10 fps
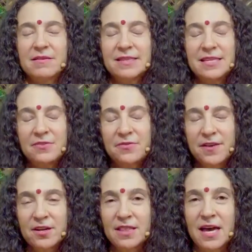lived
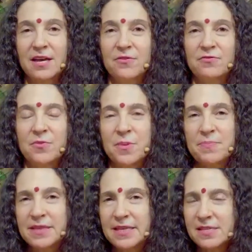their life from a
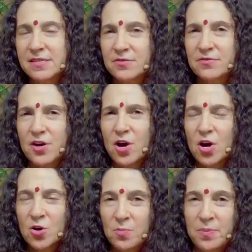place of
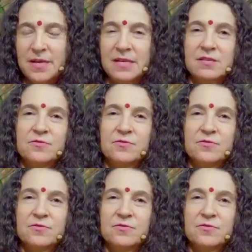openness,